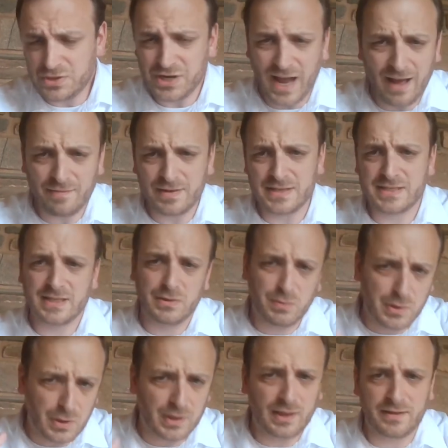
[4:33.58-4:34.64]
obviously
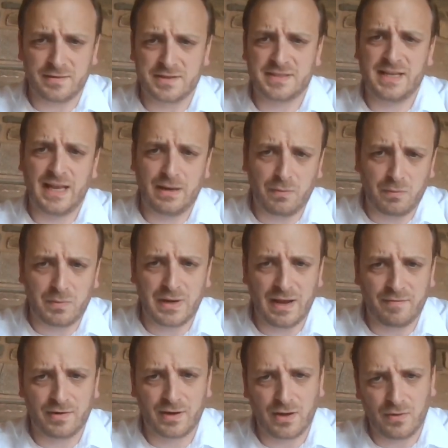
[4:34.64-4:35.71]
we all understand and would
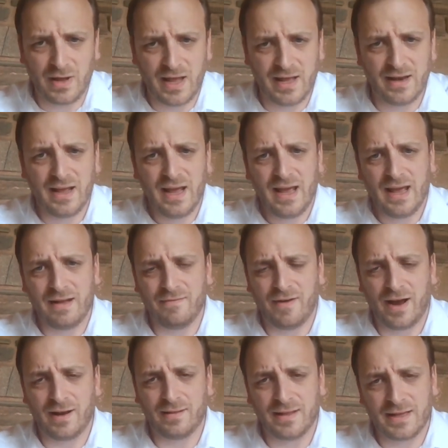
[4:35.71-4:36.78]
never go ahead and
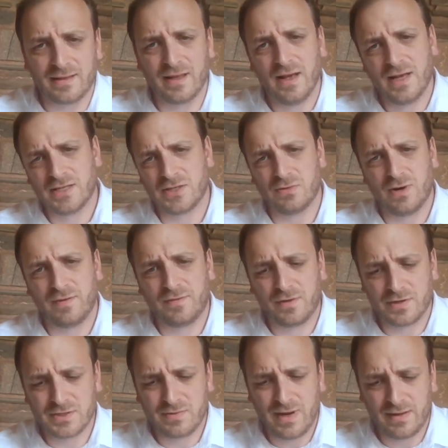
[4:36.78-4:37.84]
violate. So Rav
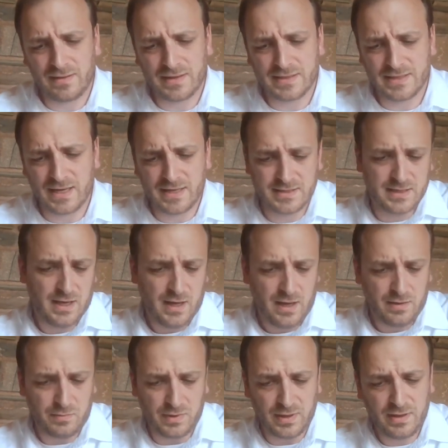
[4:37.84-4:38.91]
turns around and says,
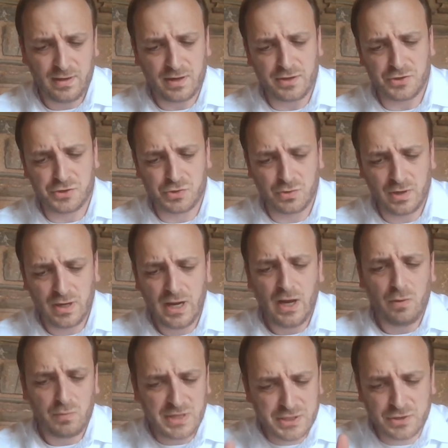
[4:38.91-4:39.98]
really, are you sure?
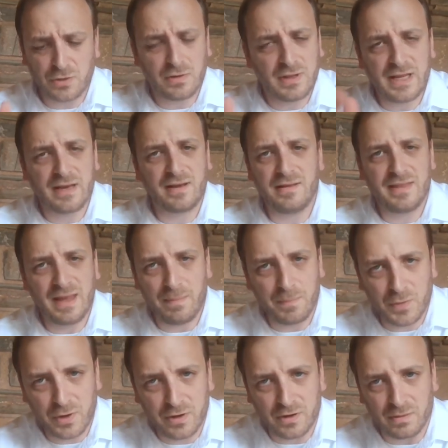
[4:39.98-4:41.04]
We certainly condemn
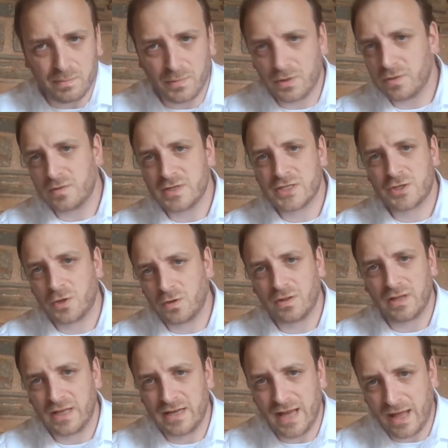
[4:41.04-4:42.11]
murder. Murder is
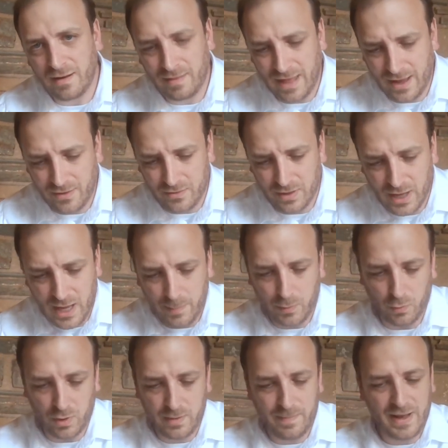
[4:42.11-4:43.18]
certainly not allowed. But
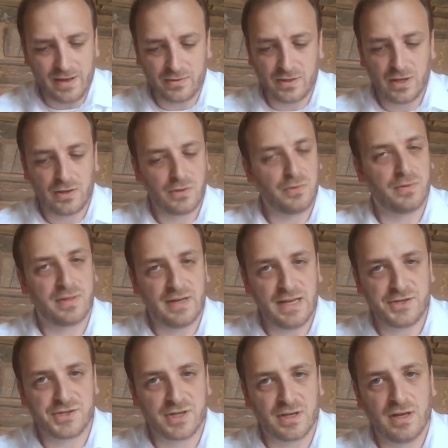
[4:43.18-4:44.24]
what about
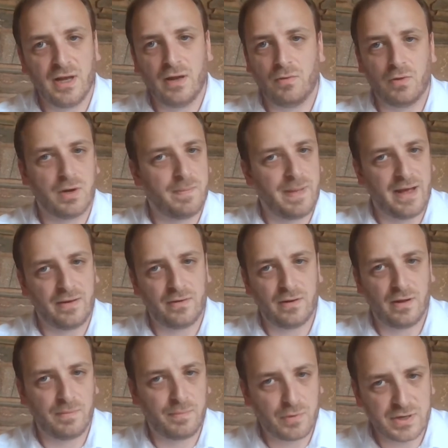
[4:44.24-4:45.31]
euthanasia? What about
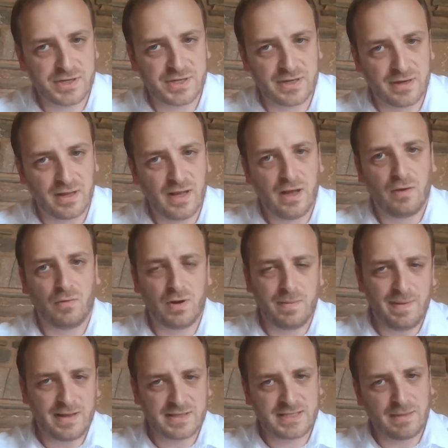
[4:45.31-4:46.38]
abortion? What
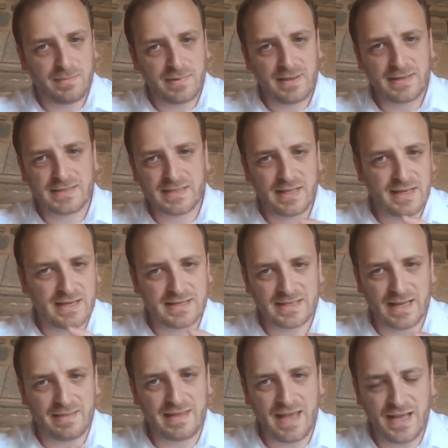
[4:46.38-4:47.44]
about some of these things
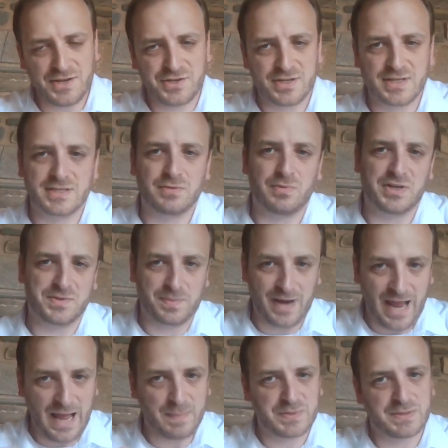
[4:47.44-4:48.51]
on the edges, which
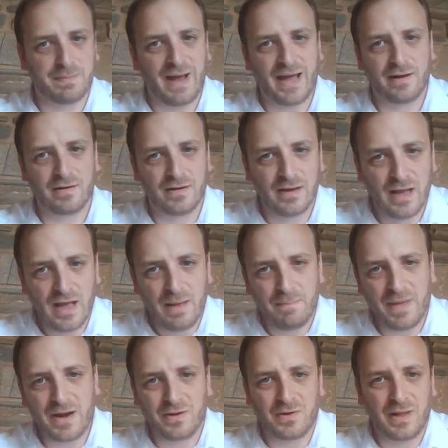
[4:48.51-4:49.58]
perhaps modern
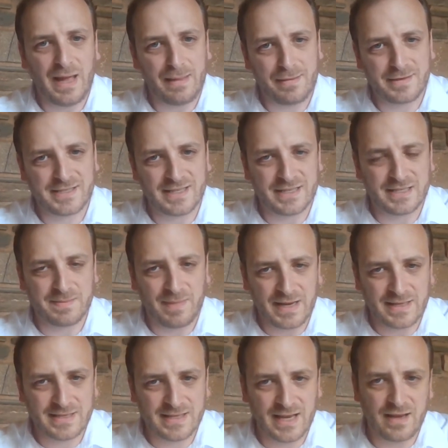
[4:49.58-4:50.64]
medical ethicists
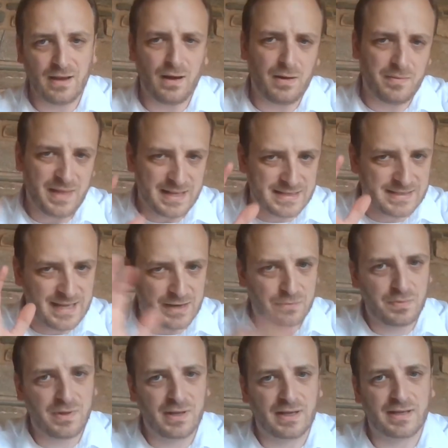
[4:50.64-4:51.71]
might say, oh, that's not
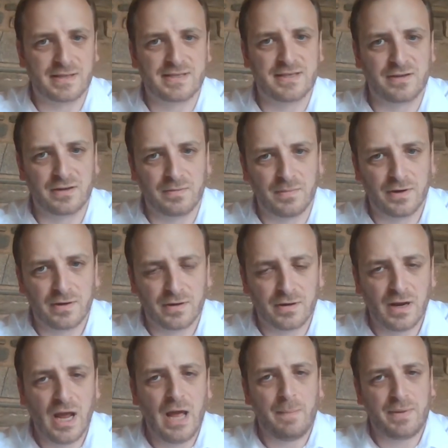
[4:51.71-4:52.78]
really considered murder.
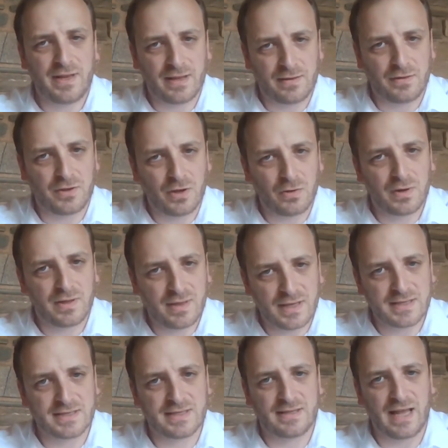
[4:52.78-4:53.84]
But yet the Torah
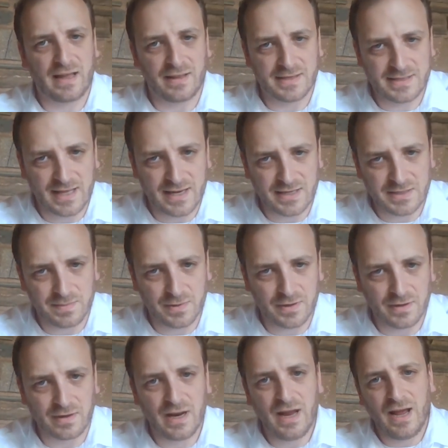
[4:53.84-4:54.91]
does tell us that it's murder.
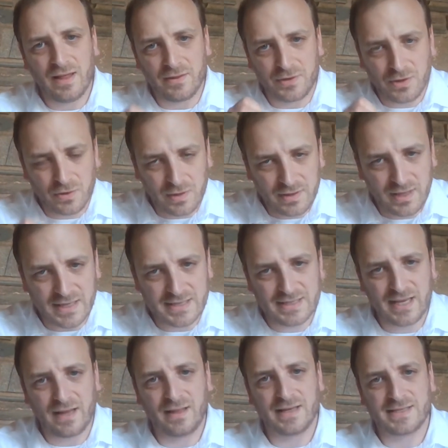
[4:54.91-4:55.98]
And the Torah does
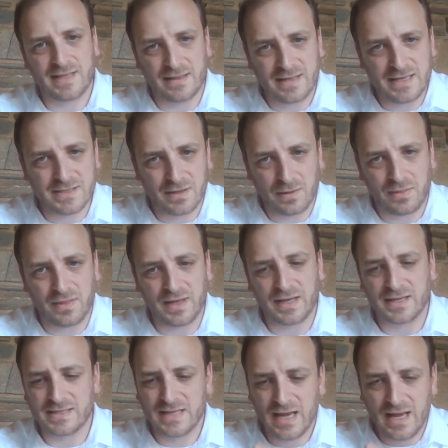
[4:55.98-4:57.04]
tell us that these are
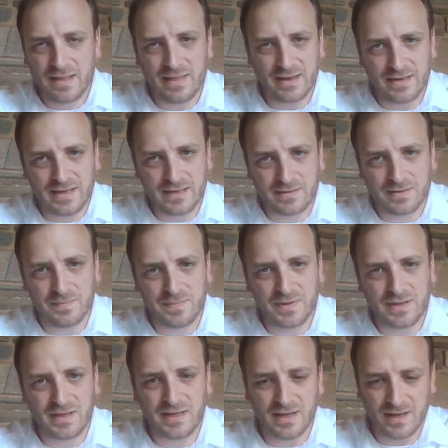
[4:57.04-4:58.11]
things that need to
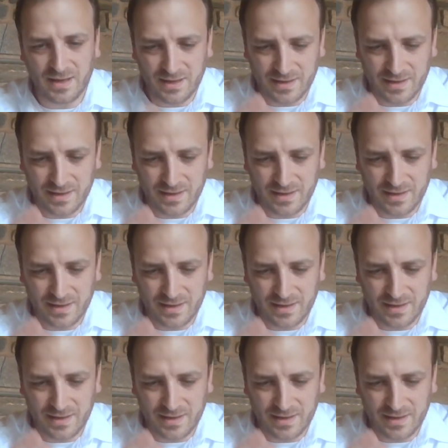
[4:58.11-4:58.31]
be